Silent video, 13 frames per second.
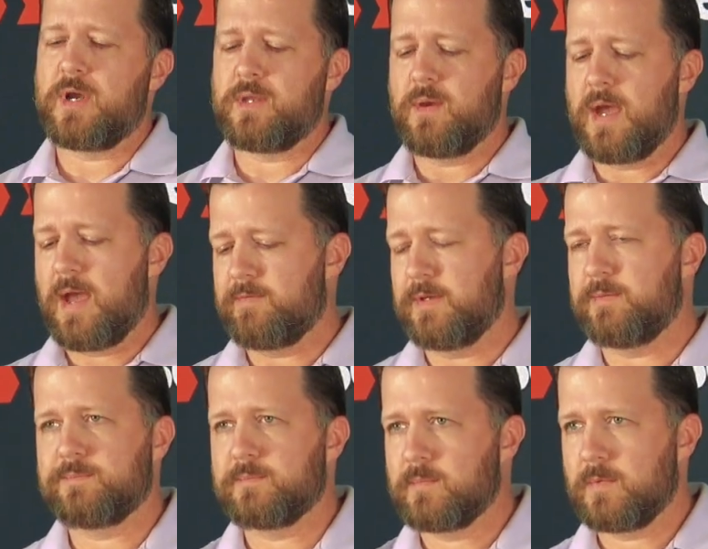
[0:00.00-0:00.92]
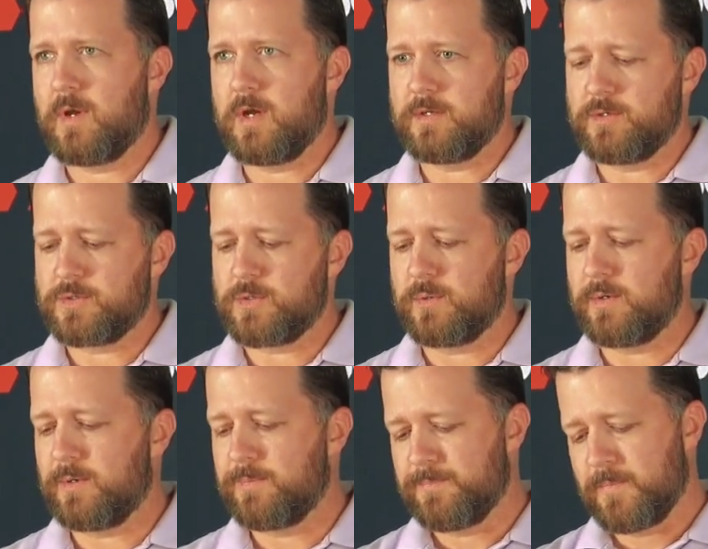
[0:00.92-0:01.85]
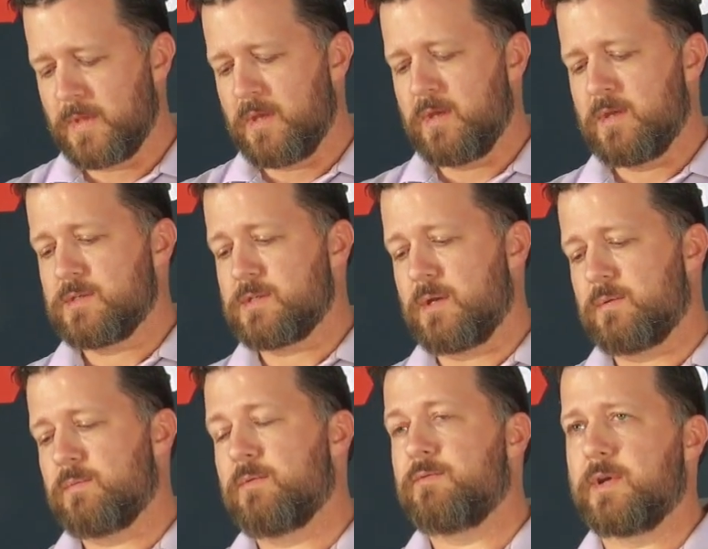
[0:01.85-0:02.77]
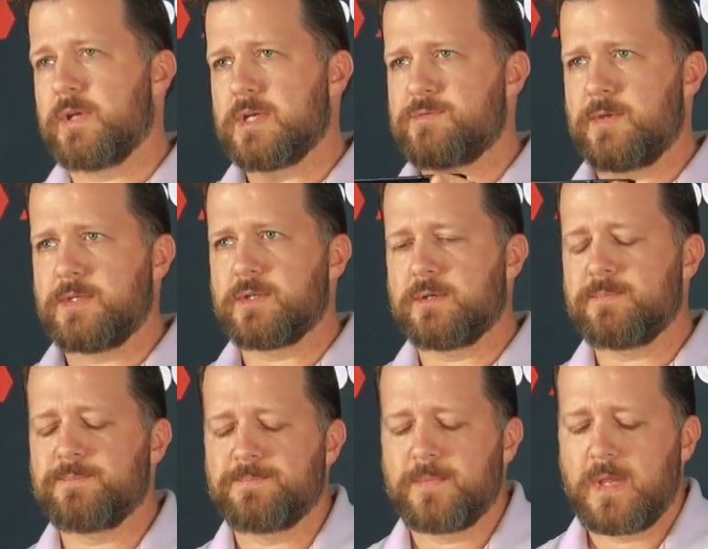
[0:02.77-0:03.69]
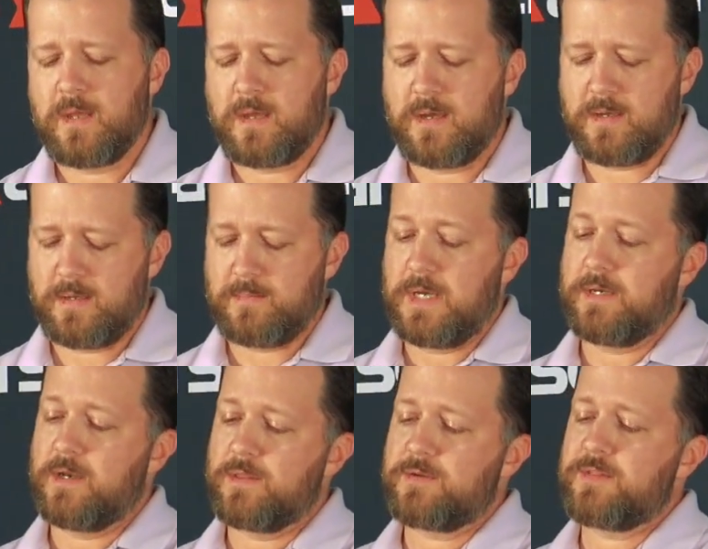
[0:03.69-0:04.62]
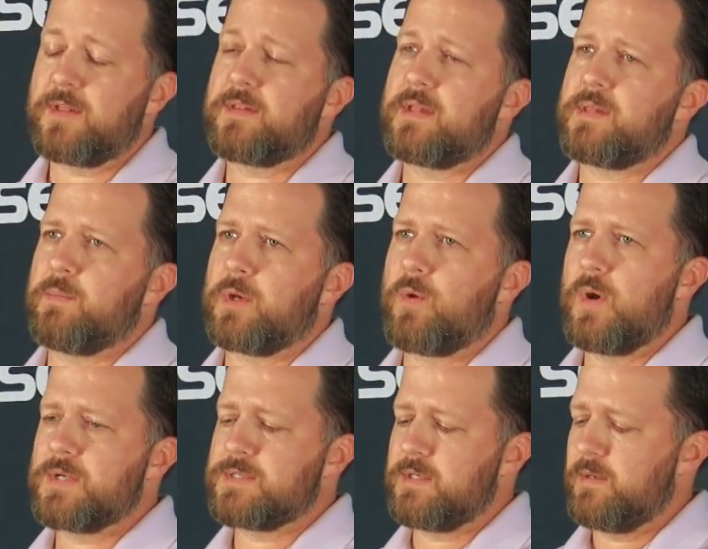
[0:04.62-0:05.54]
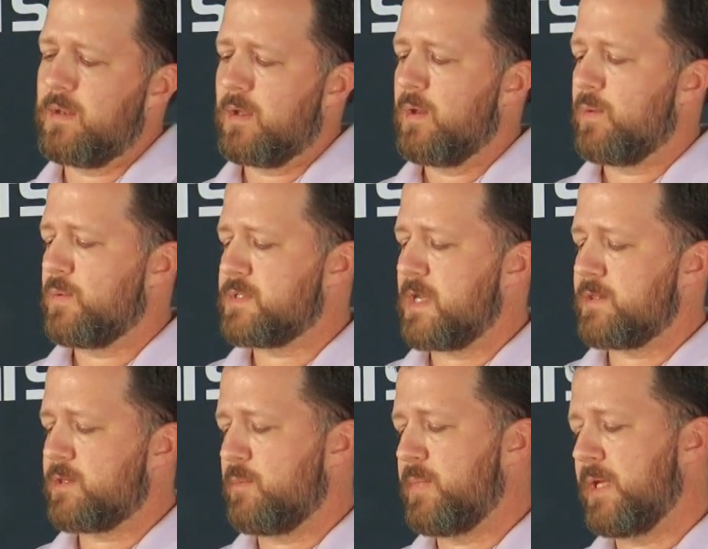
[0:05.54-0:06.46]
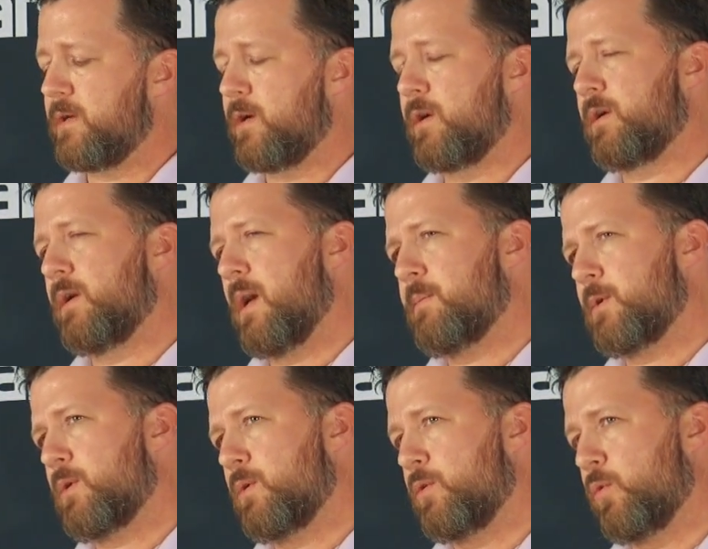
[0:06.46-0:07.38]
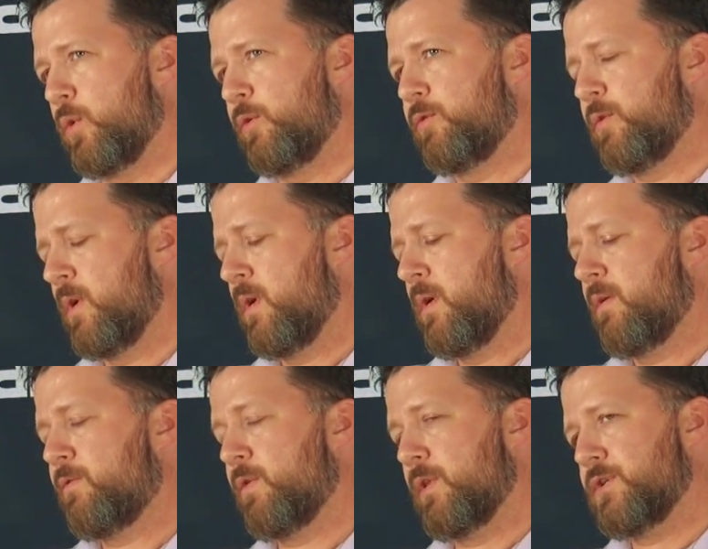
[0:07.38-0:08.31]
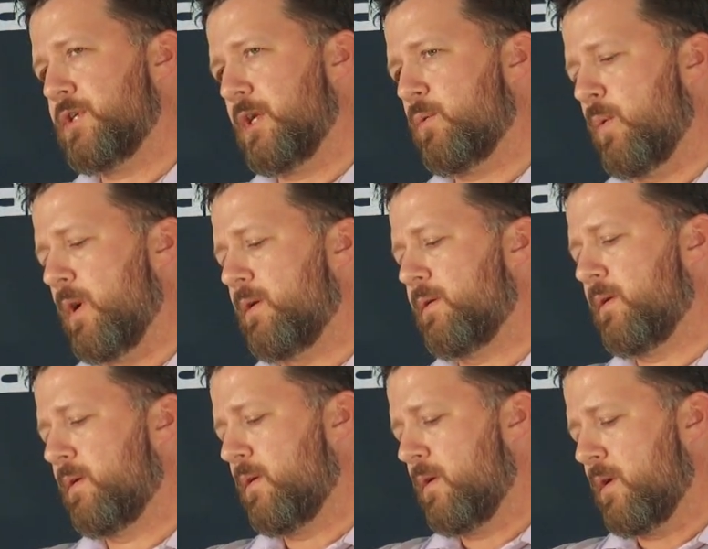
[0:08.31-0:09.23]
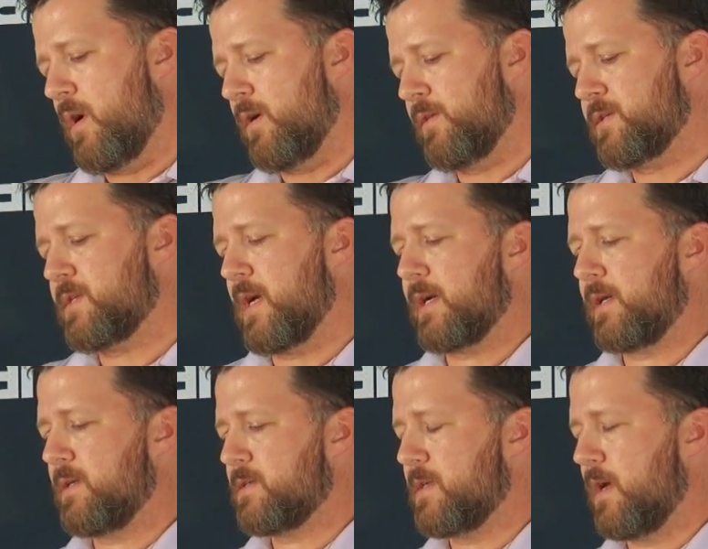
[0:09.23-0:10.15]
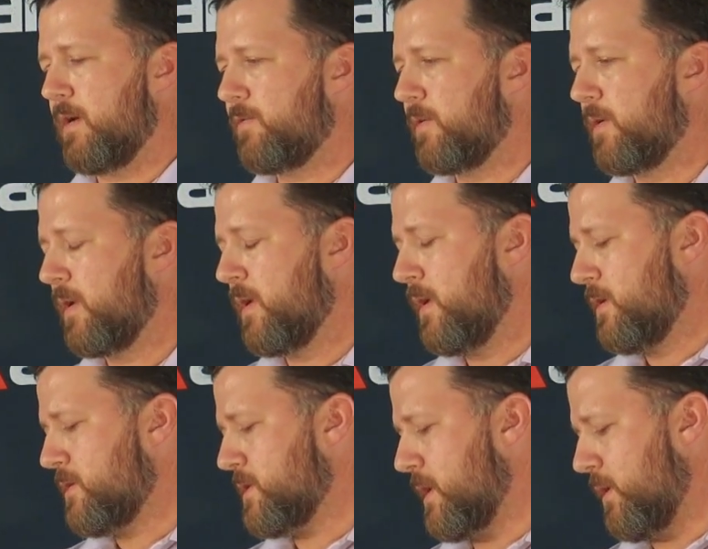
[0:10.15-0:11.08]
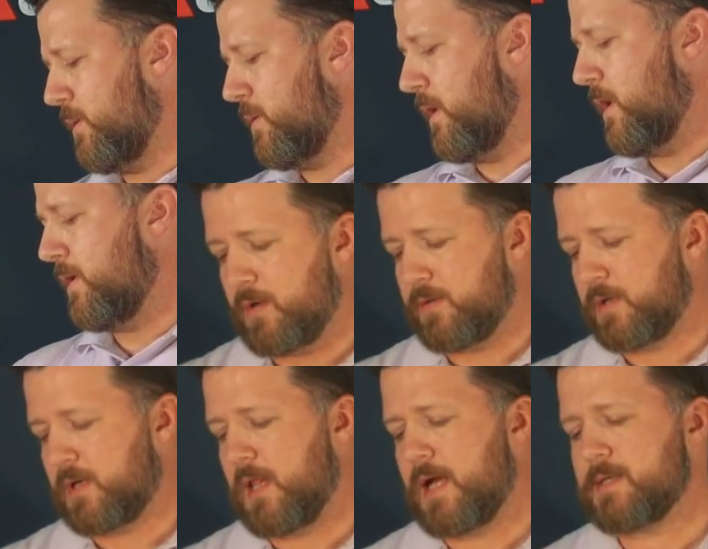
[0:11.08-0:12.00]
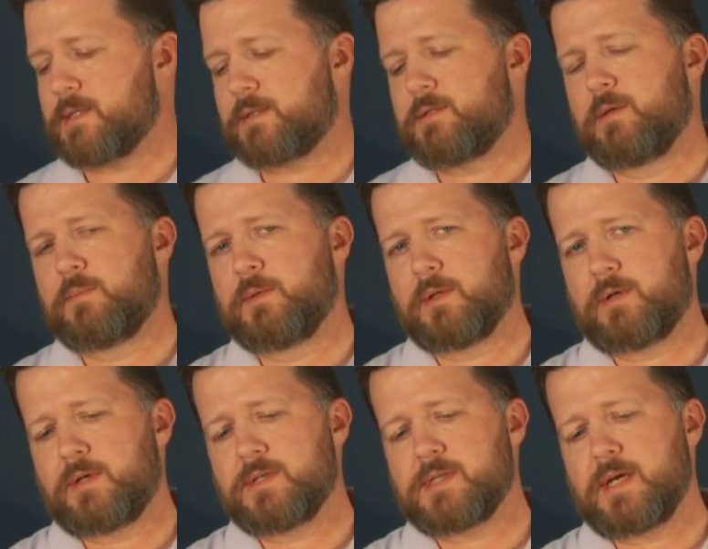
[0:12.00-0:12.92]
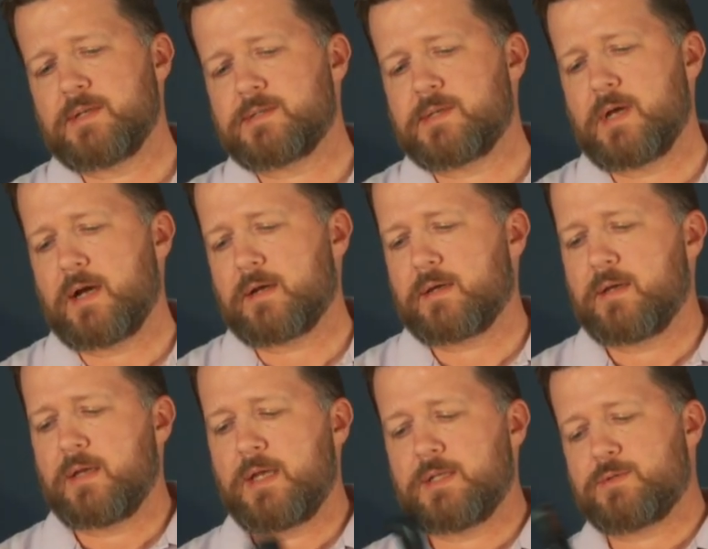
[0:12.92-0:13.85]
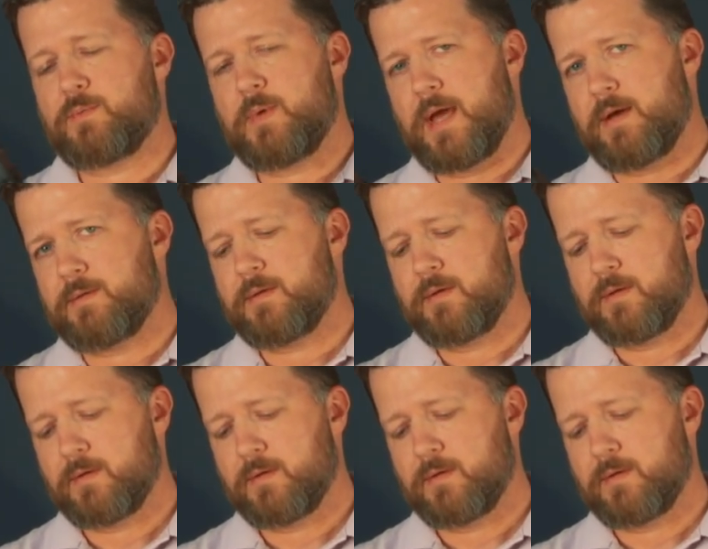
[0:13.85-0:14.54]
while you have it on your shoulder. So very nice feature. Another thing that they requested was that there be an ergonomical groove for the cheek weld on the stock itself. So on the classic tubular design stock, it's round